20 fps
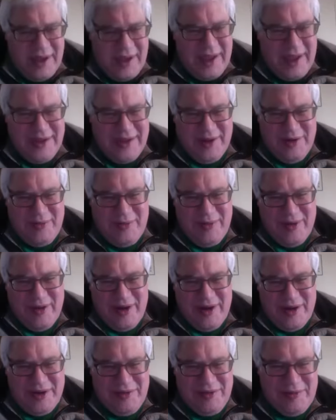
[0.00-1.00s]
a couple more. I'll
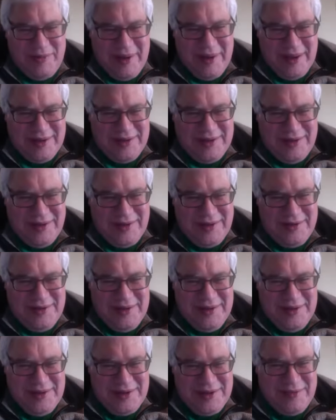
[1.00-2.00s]
give it back to,
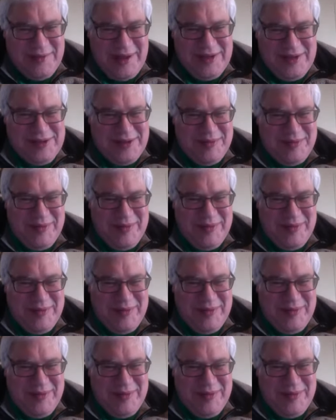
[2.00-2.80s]
to Magic Mike.